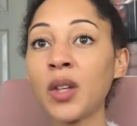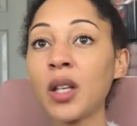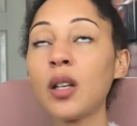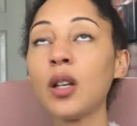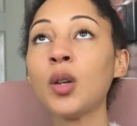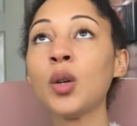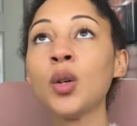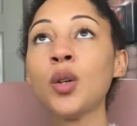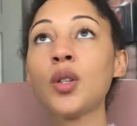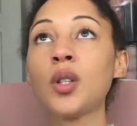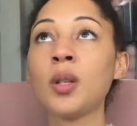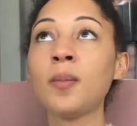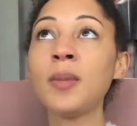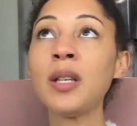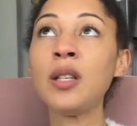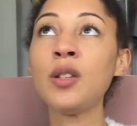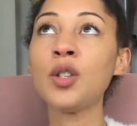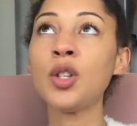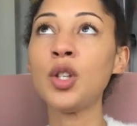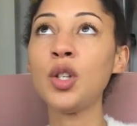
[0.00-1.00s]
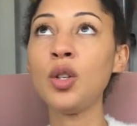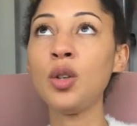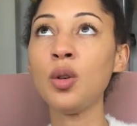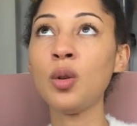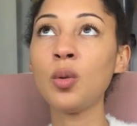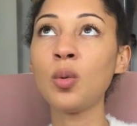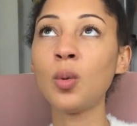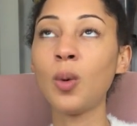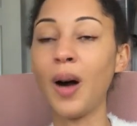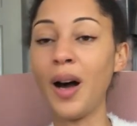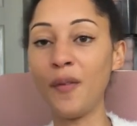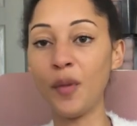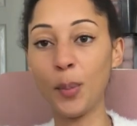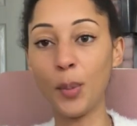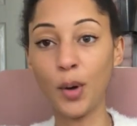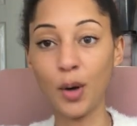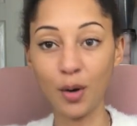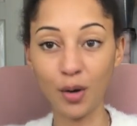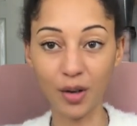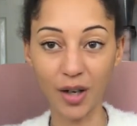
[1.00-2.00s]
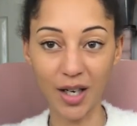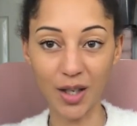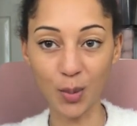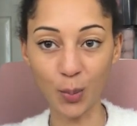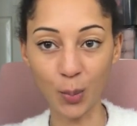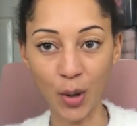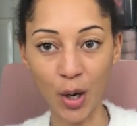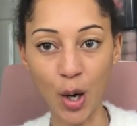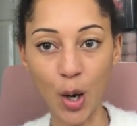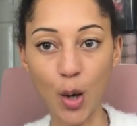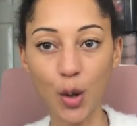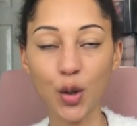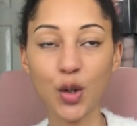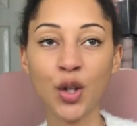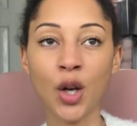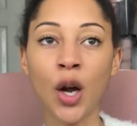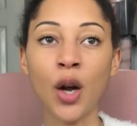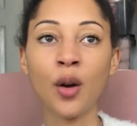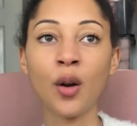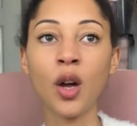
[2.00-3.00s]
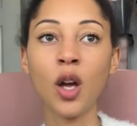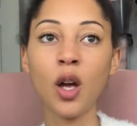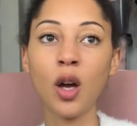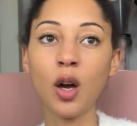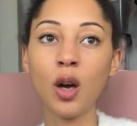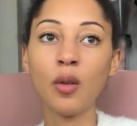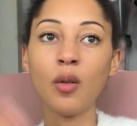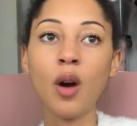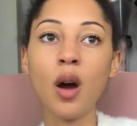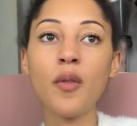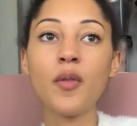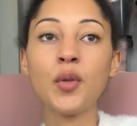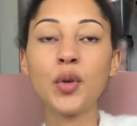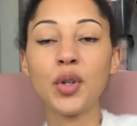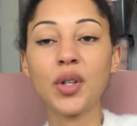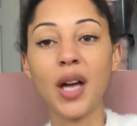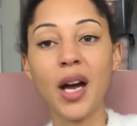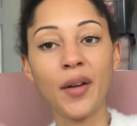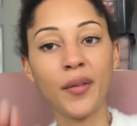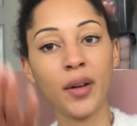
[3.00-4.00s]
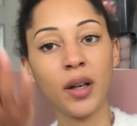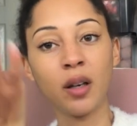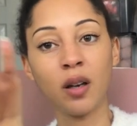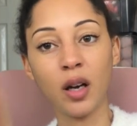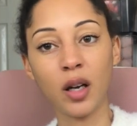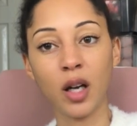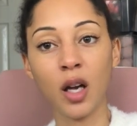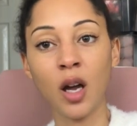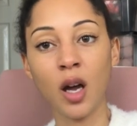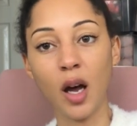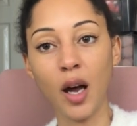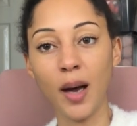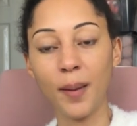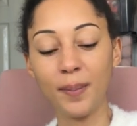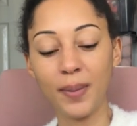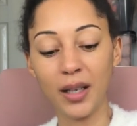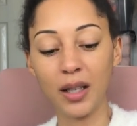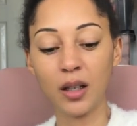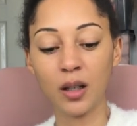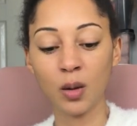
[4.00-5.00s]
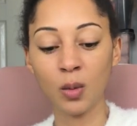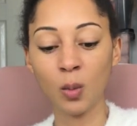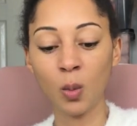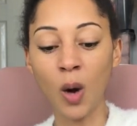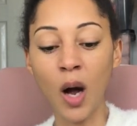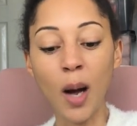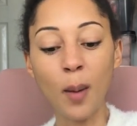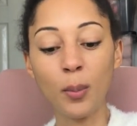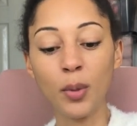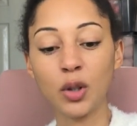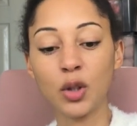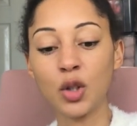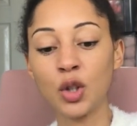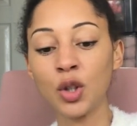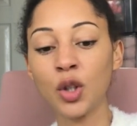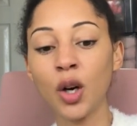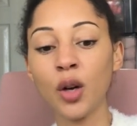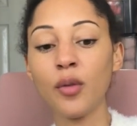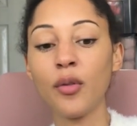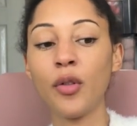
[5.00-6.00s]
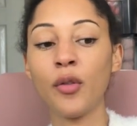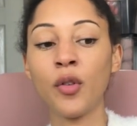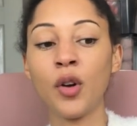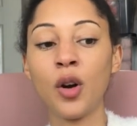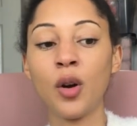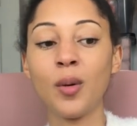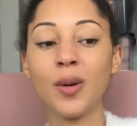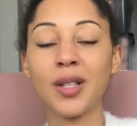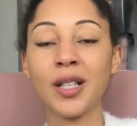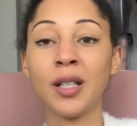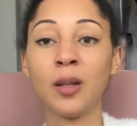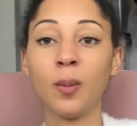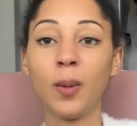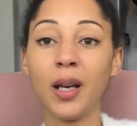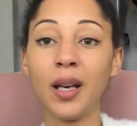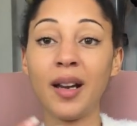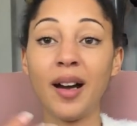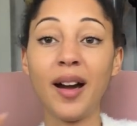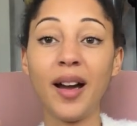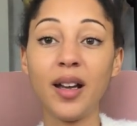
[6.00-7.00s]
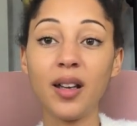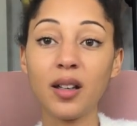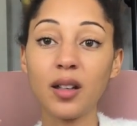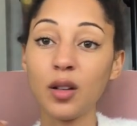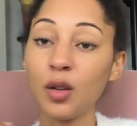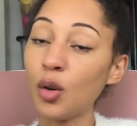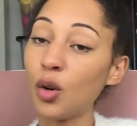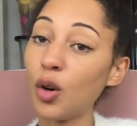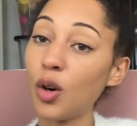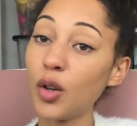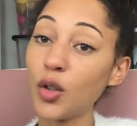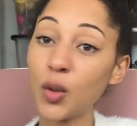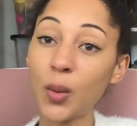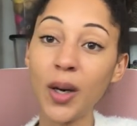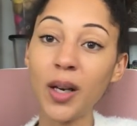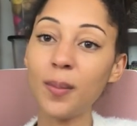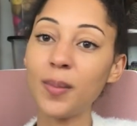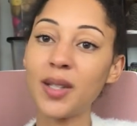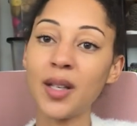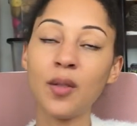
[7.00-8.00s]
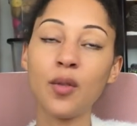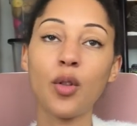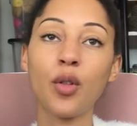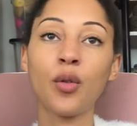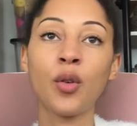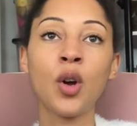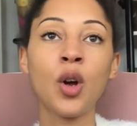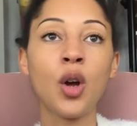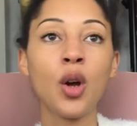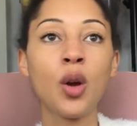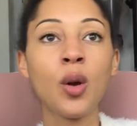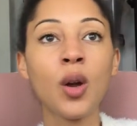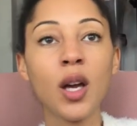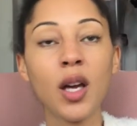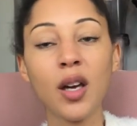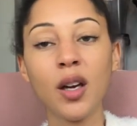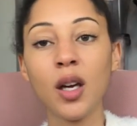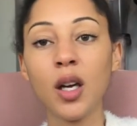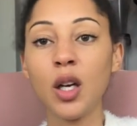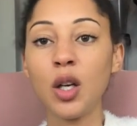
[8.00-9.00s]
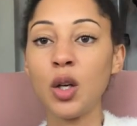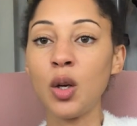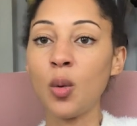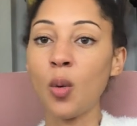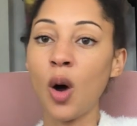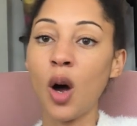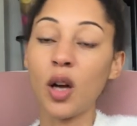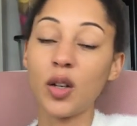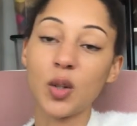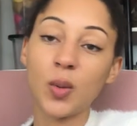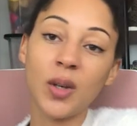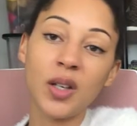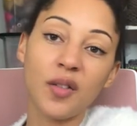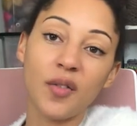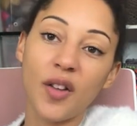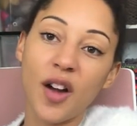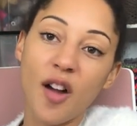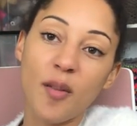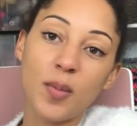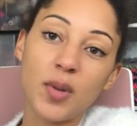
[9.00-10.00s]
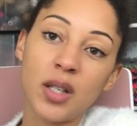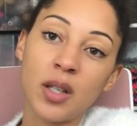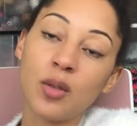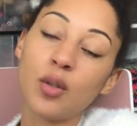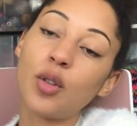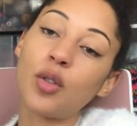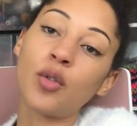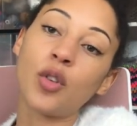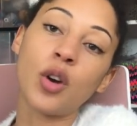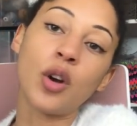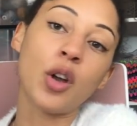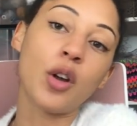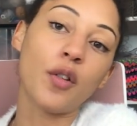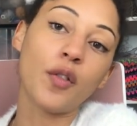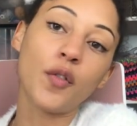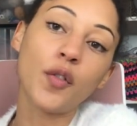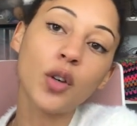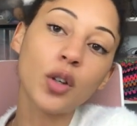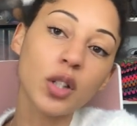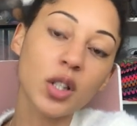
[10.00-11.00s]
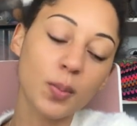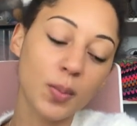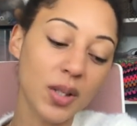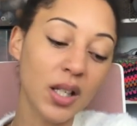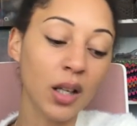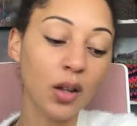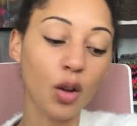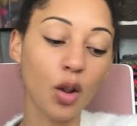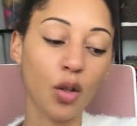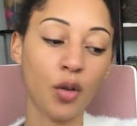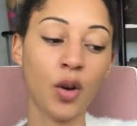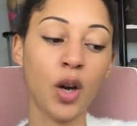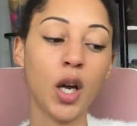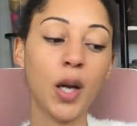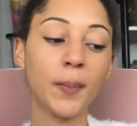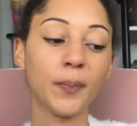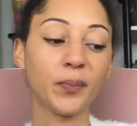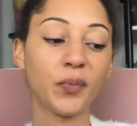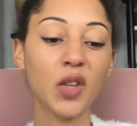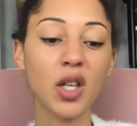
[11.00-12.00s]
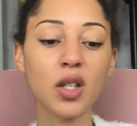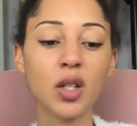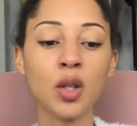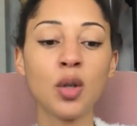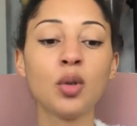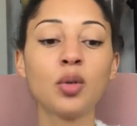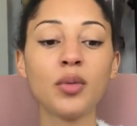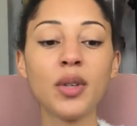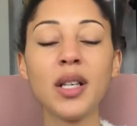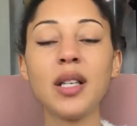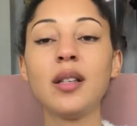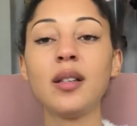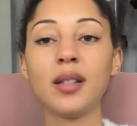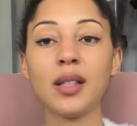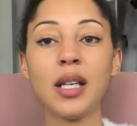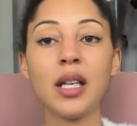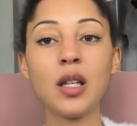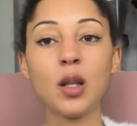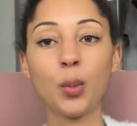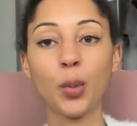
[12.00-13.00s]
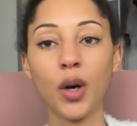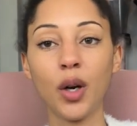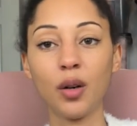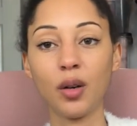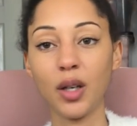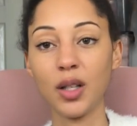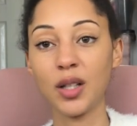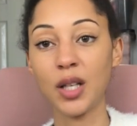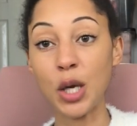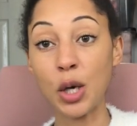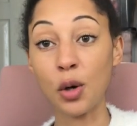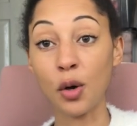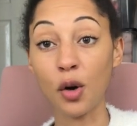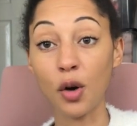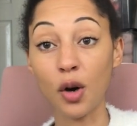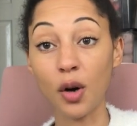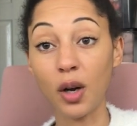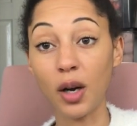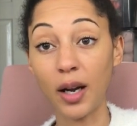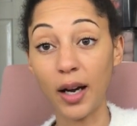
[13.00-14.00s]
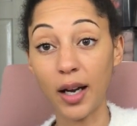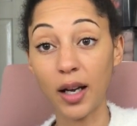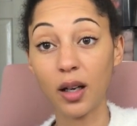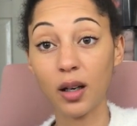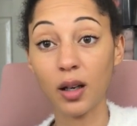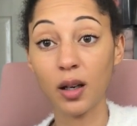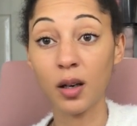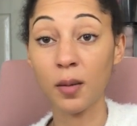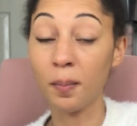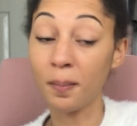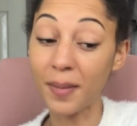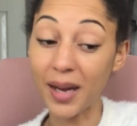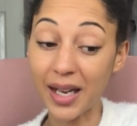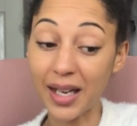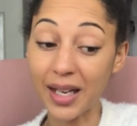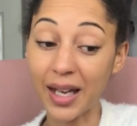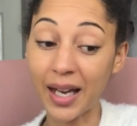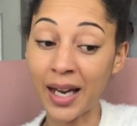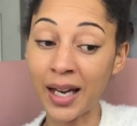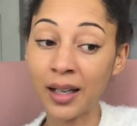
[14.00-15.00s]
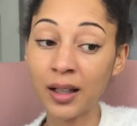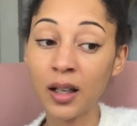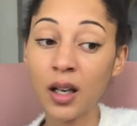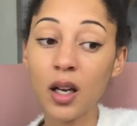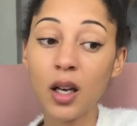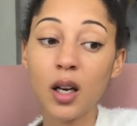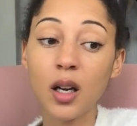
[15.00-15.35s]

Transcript: It also means that you will have a progress bar, so rather than just having like a, a big workbook to go through, it's going to be like you're twenty percent through, you are twenty-five percent through, you're forty percent through, so you'll really see the progress that you're like making.